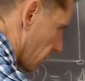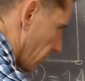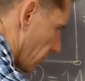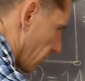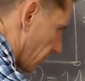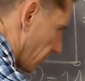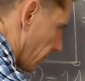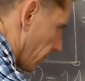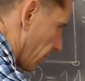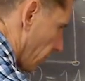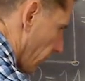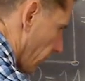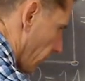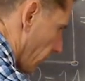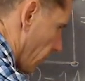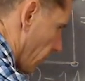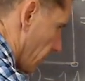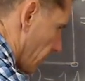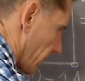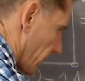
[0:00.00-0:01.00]

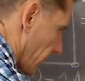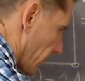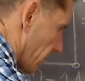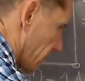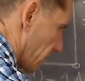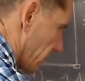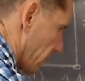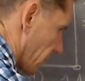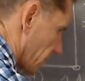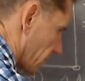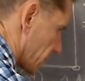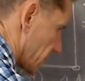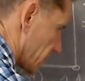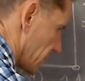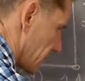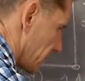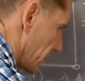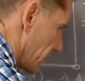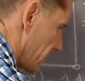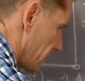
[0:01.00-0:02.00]
4 volts. If
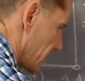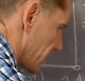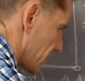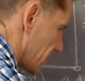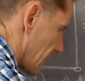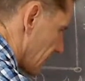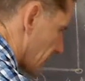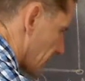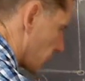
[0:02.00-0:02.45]
you missed that